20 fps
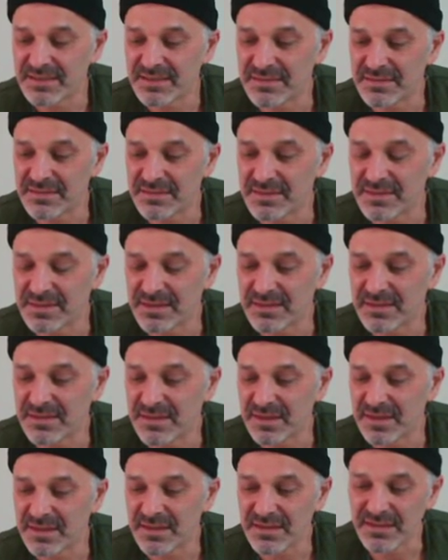
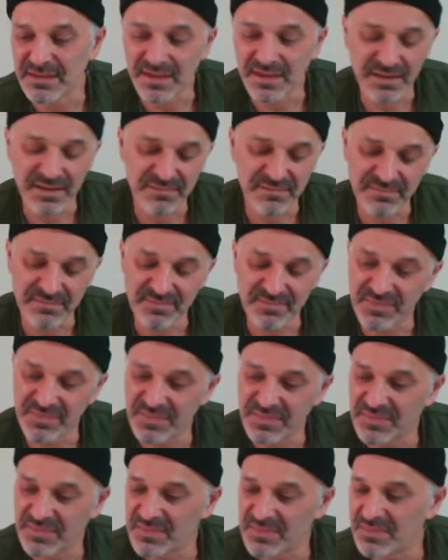and like
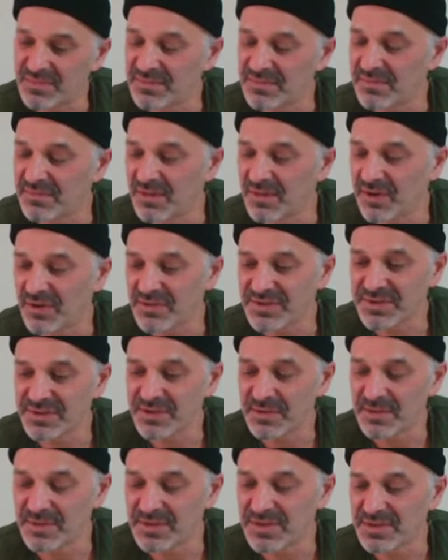all
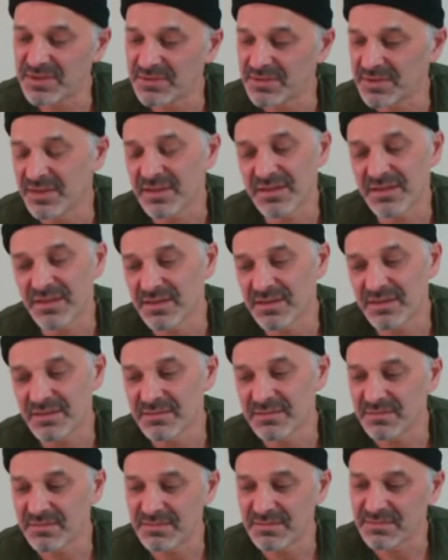summer she was like, "Oh,
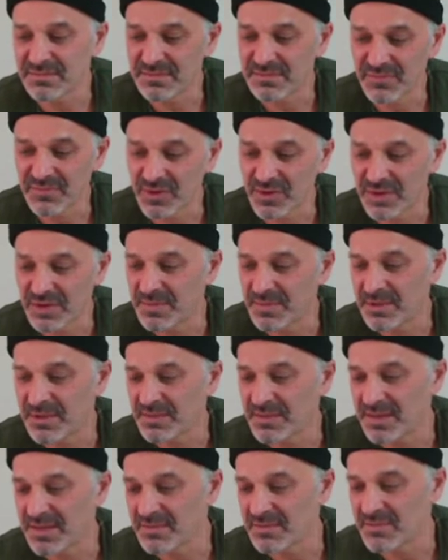you warning me
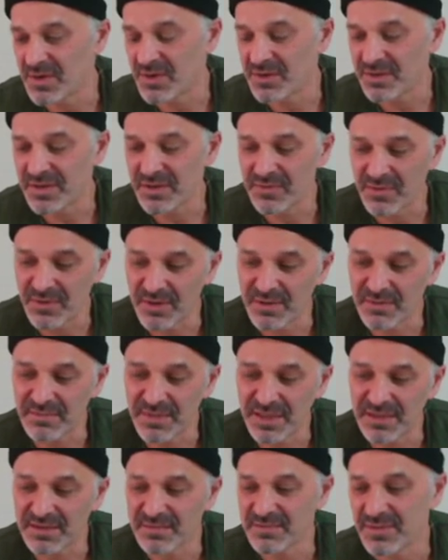about the ammonia, warning me
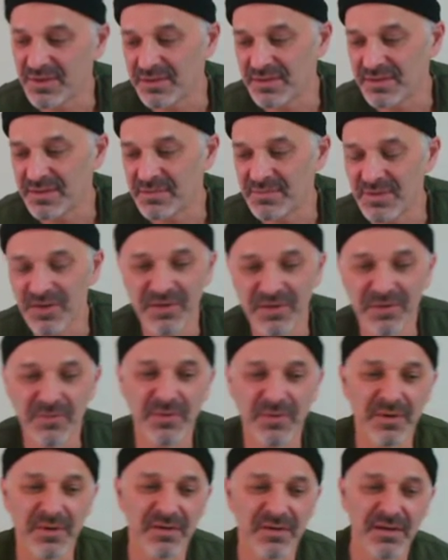about the ammonia.
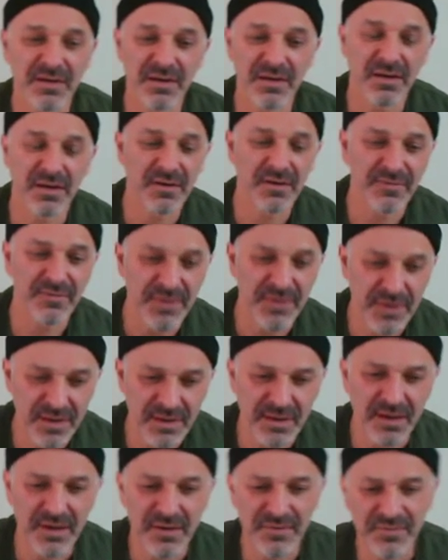How do you
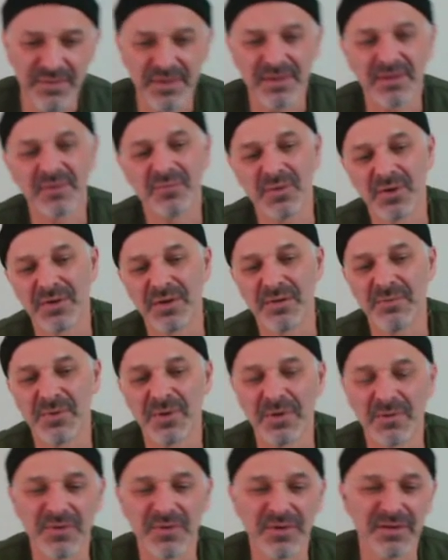feel? Ammonia.
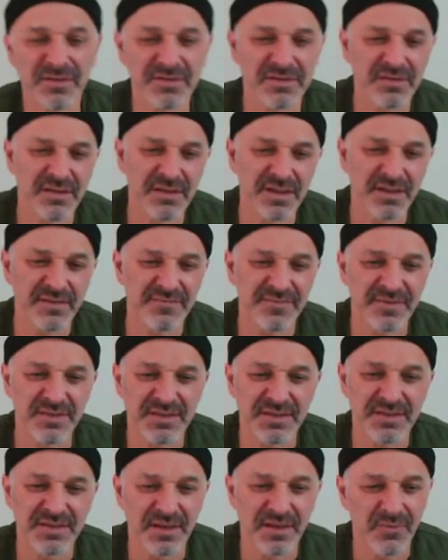So I kind of feel
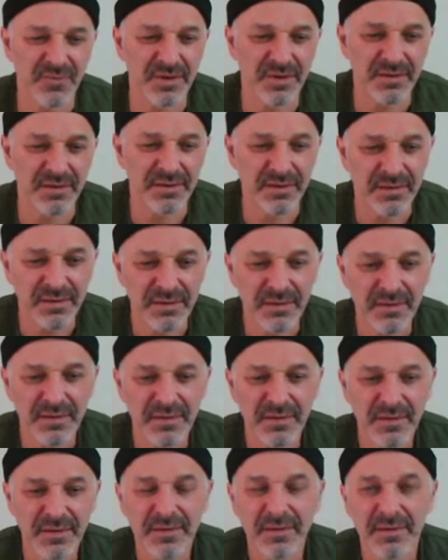it's kind of weird
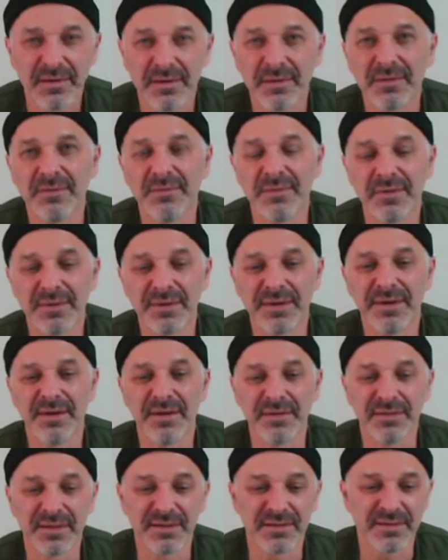
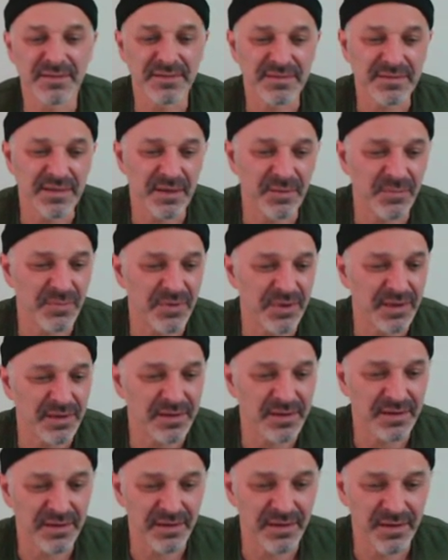now that this outbreak
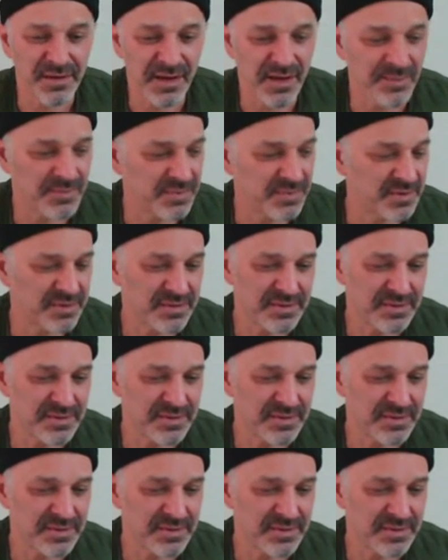happened,